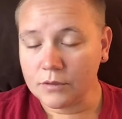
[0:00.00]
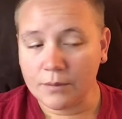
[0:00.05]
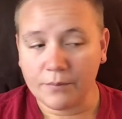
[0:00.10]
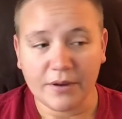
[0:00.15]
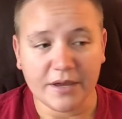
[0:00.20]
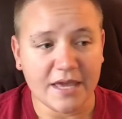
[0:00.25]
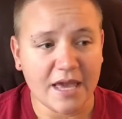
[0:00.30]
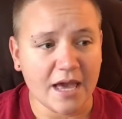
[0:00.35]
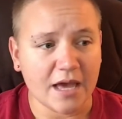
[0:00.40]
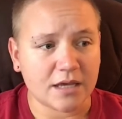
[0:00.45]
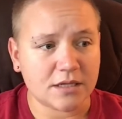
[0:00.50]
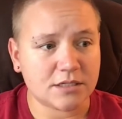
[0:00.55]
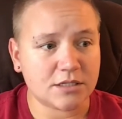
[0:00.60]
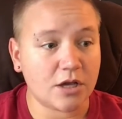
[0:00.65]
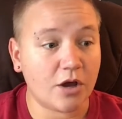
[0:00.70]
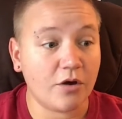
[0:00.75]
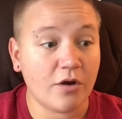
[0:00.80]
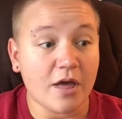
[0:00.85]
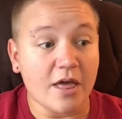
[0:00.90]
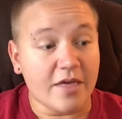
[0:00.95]
But yeah,
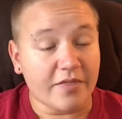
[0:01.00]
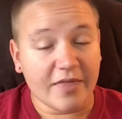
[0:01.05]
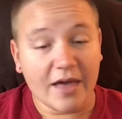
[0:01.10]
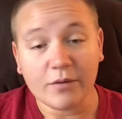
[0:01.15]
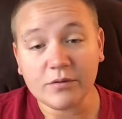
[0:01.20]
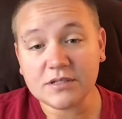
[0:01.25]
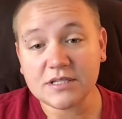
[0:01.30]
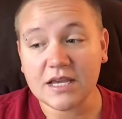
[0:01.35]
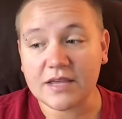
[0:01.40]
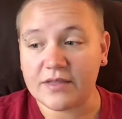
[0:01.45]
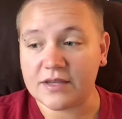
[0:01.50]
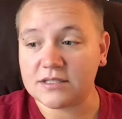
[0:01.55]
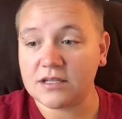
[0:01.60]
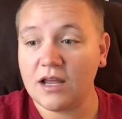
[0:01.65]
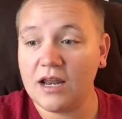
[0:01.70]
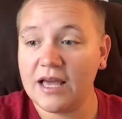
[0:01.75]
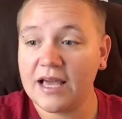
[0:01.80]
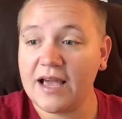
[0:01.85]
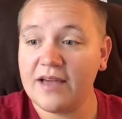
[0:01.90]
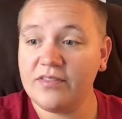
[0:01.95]
so that was it. That's
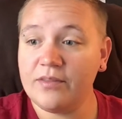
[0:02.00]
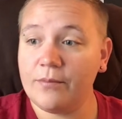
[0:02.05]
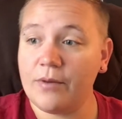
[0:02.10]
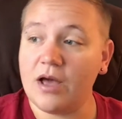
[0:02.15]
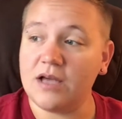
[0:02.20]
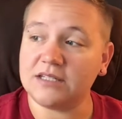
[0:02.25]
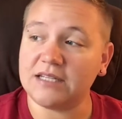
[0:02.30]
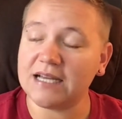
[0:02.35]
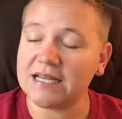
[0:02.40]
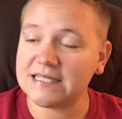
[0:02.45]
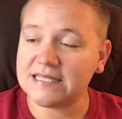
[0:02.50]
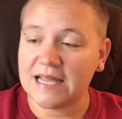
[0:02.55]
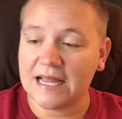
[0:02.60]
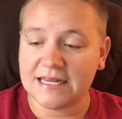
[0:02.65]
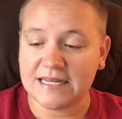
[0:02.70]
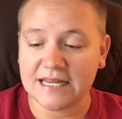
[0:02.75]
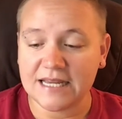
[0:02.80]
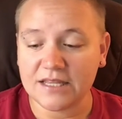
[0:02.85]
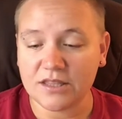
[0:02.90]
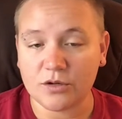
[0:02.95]
all I got in the box. Like I said, I
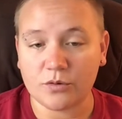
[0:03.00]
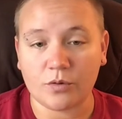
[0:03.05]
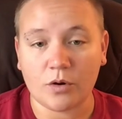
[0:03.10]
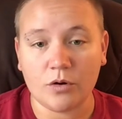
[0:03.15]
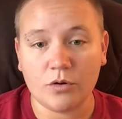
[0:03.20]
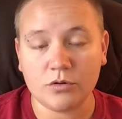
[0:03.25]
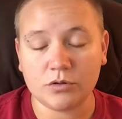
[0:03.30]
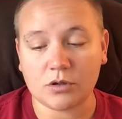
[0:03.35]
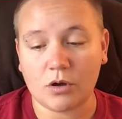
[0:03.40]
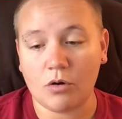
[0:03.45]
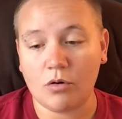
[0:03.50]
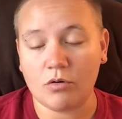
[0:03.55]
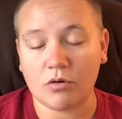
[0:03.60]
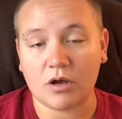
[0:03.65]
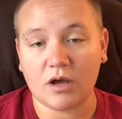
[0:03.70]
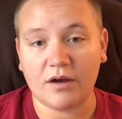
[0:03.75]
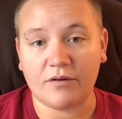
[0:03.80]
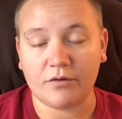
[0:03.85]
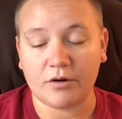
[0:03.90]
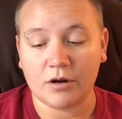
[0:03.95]
did get the rose gold
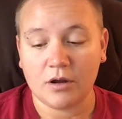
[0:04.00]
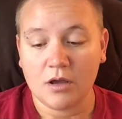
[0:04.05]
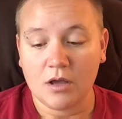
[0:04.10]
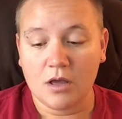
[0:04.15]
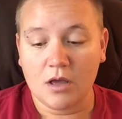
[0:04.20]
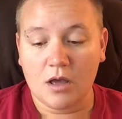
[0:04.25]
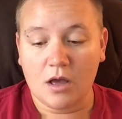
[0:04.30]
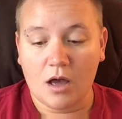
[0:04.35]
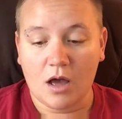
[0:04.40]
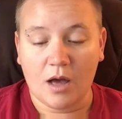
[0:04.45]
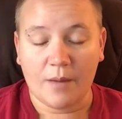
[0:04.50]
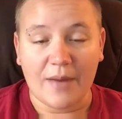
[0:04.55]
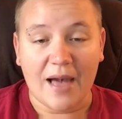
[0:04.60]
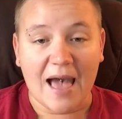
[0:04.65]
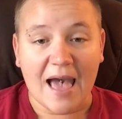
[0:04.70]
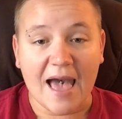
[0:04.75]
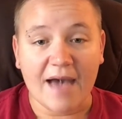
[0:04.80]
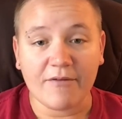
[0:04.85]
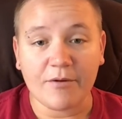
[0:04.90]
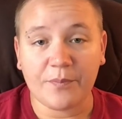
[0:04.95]
cover.
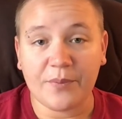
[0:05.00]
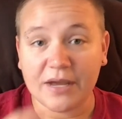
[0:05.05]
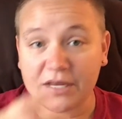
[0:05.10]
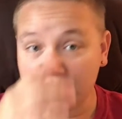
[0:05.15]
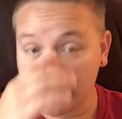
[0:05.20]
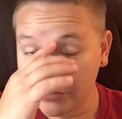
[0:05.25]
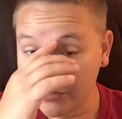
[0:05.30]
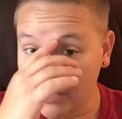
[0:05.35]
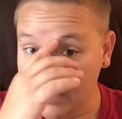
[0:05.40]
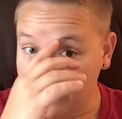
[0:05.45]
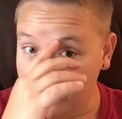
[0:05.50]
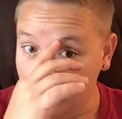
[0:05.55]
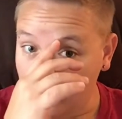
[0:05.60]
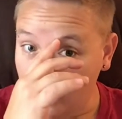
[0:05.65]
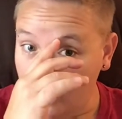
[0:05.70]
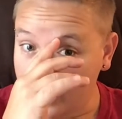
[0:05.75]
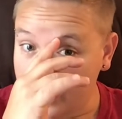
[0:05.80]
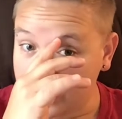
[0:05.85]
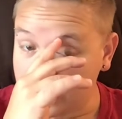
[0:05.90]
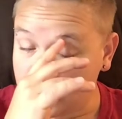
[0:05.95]
I have a picture that I'm
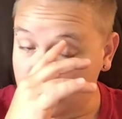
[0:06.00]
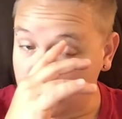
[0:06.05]
going